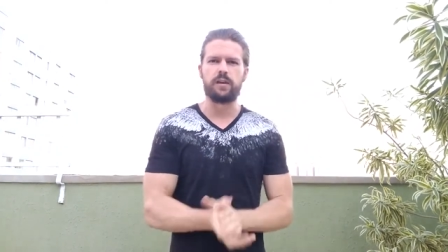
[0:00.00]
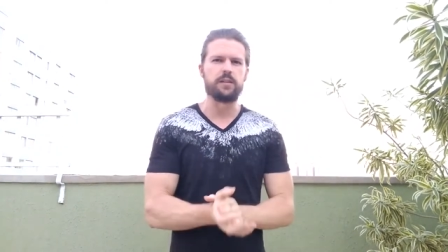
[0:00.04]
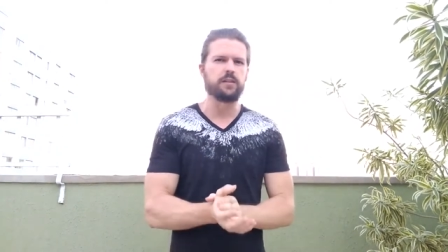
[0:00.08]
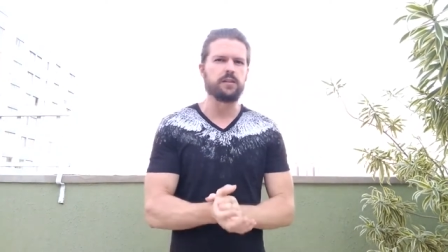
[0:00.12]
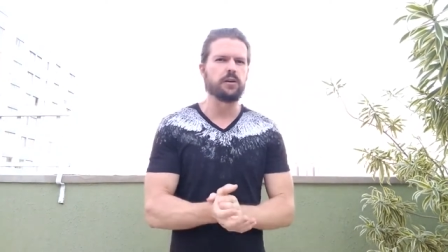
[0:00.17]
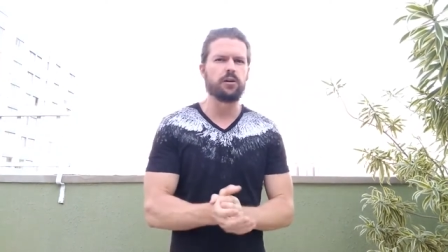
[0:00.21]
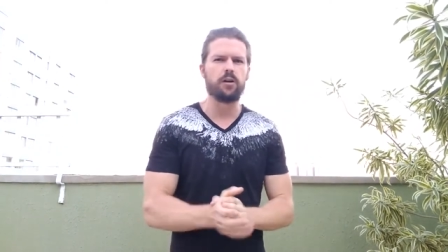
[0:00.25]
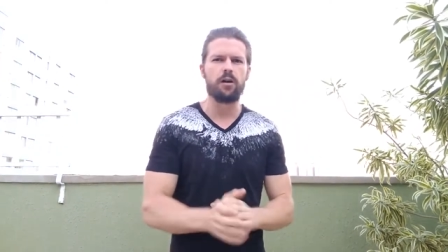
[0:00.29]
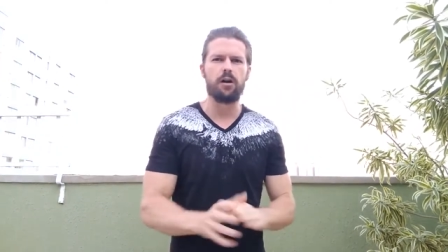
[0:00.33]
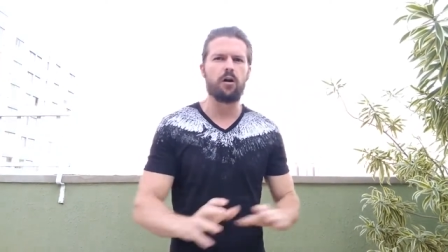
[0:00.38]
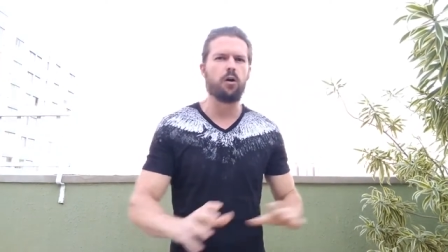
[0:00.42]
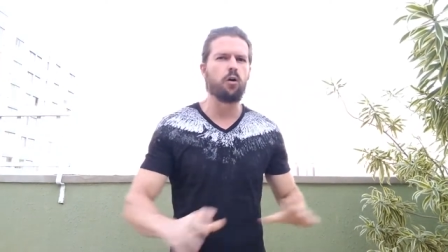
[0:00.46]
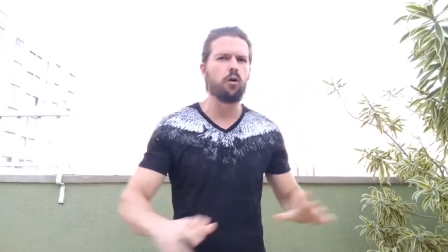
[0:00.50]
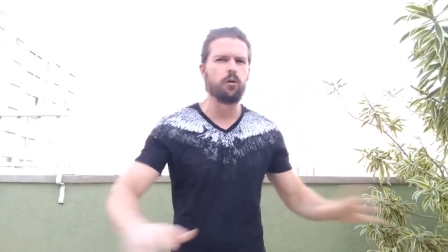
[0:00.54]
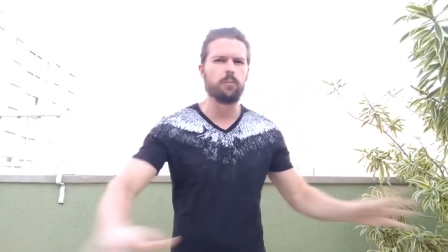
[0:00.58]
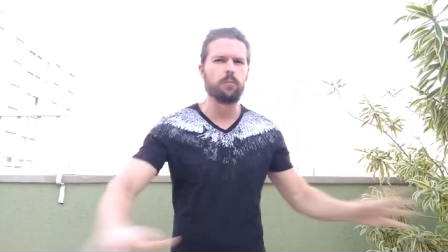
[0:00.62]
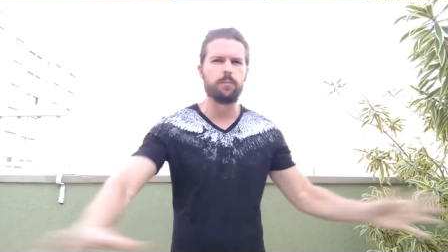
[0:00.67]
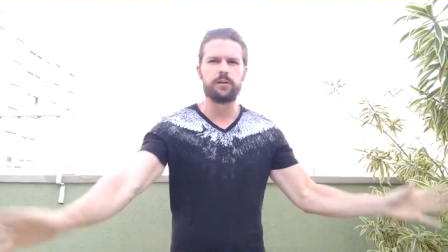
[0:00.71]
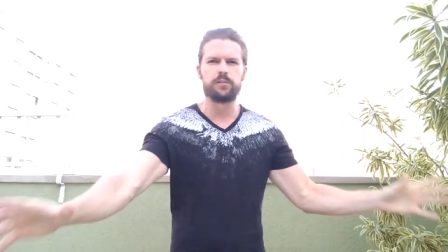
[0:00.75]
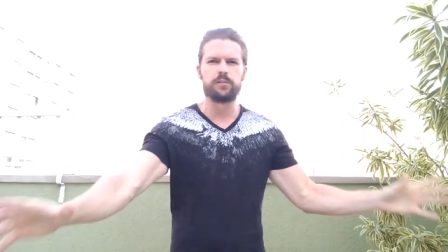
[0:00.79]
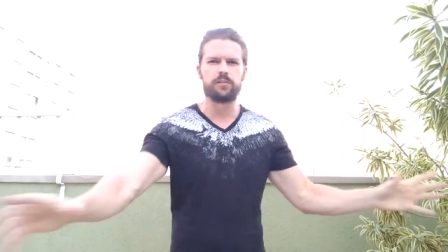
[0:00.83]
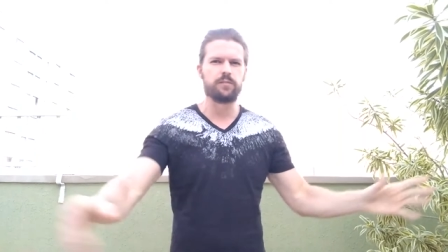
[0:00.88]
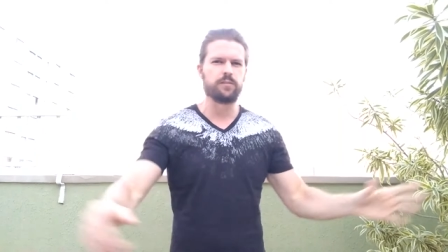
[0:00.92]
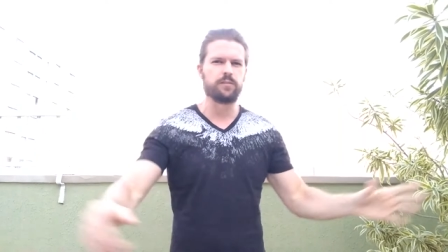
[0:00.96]
and there are a whole
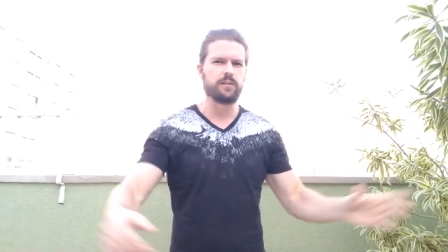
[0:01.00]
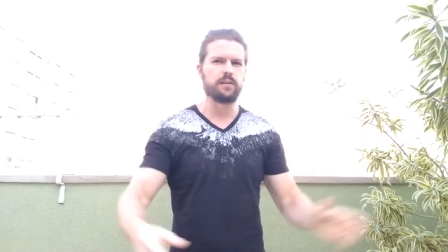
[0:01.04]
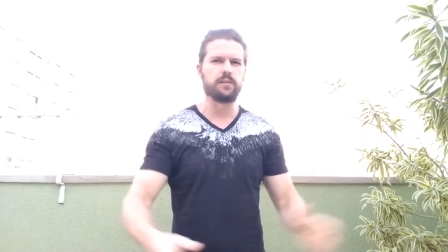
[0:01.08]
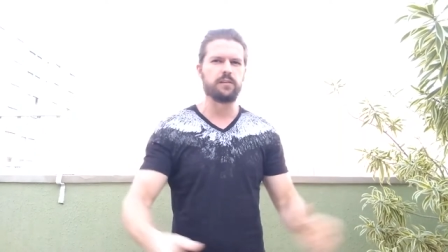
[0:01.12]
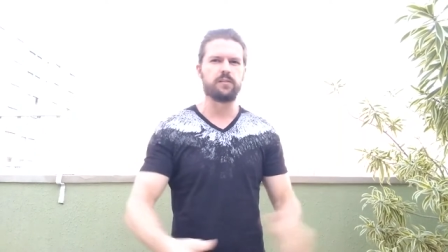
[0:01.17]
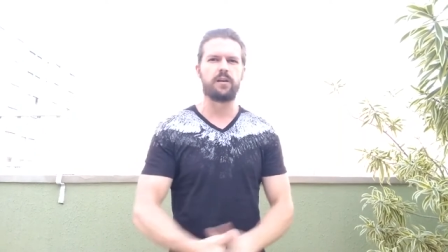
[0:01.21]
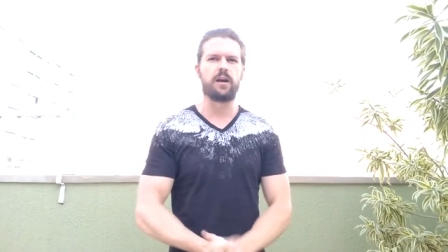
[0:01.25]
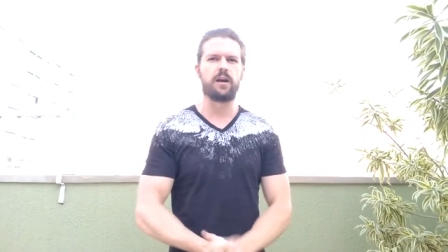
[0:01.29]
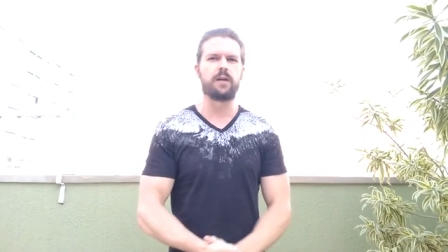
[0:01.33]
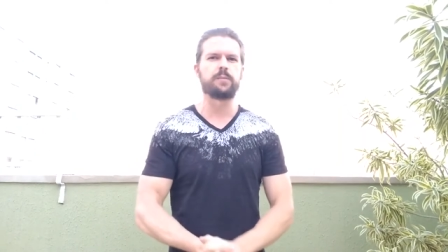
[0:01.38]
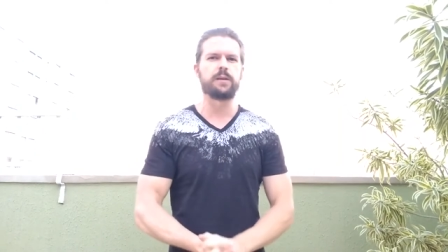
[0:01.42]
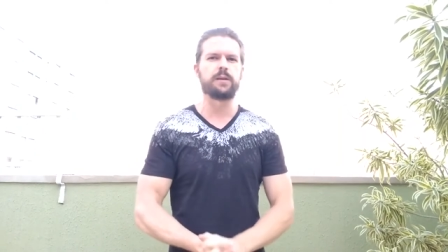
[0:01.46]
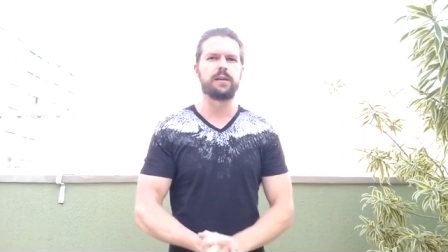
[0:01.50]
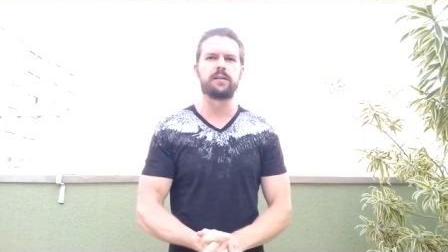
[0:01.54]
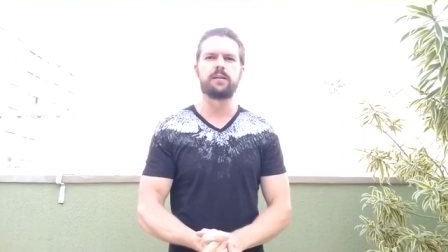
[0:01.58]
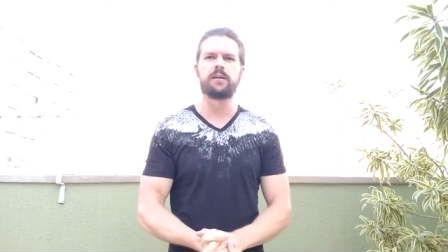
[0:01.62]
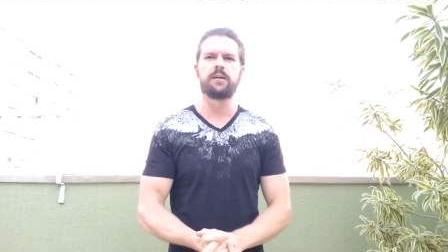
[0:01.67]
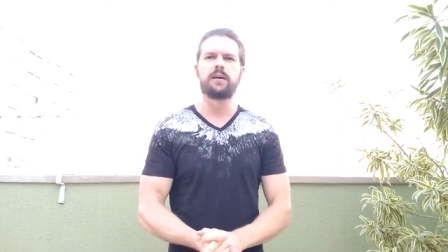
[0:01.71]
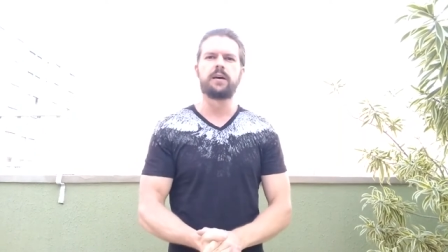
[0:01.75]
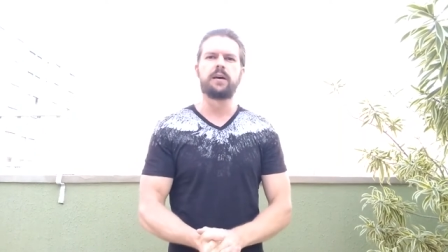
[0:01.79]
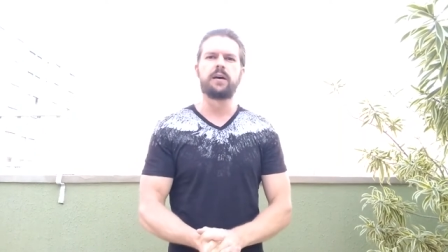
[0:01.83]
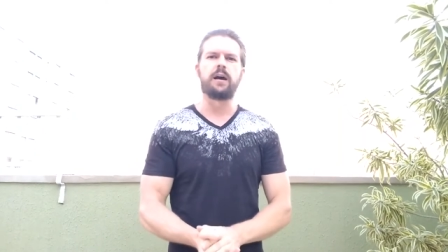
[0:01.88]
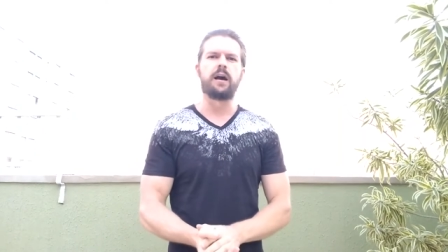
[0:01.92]
bunch of these. I mean,